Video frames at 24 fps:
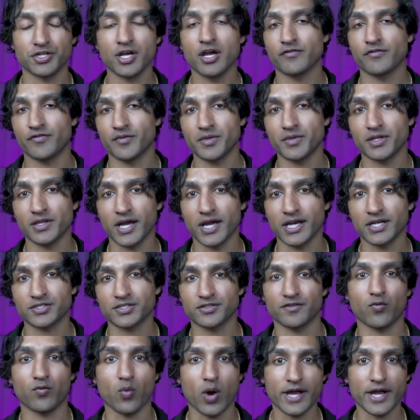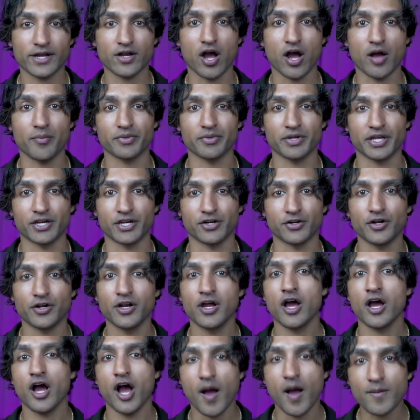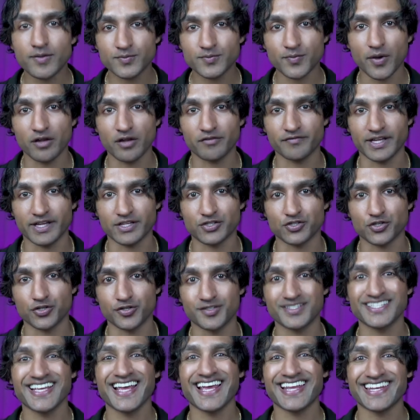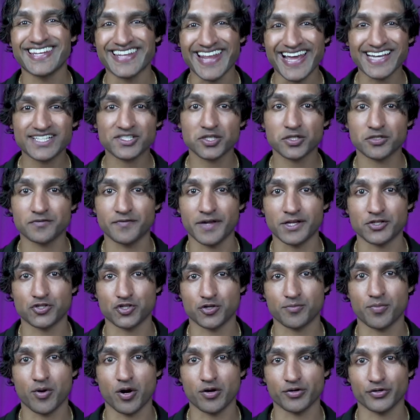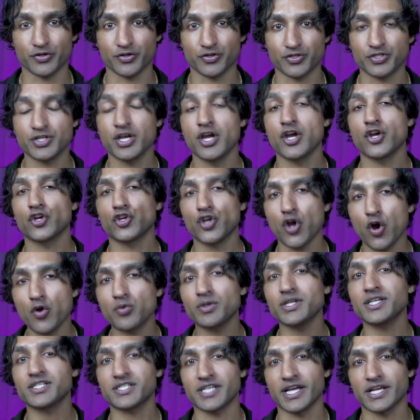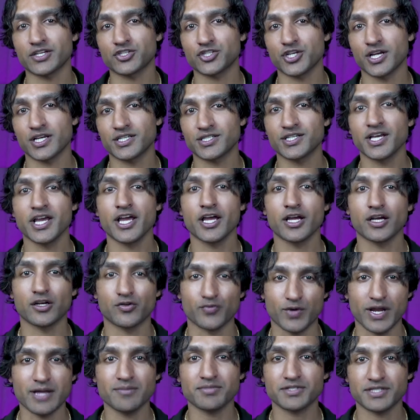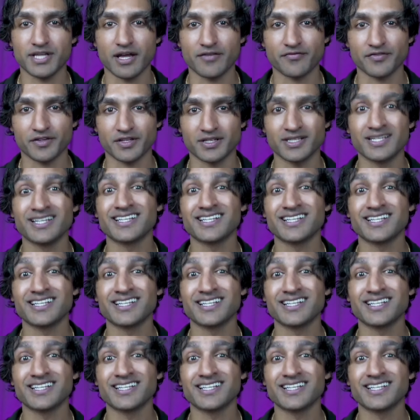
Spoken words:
from the likes of Y Combinator, HubSpot Ventures, Nexus Venture Partners, Cody Sanchez, Graham Stephan,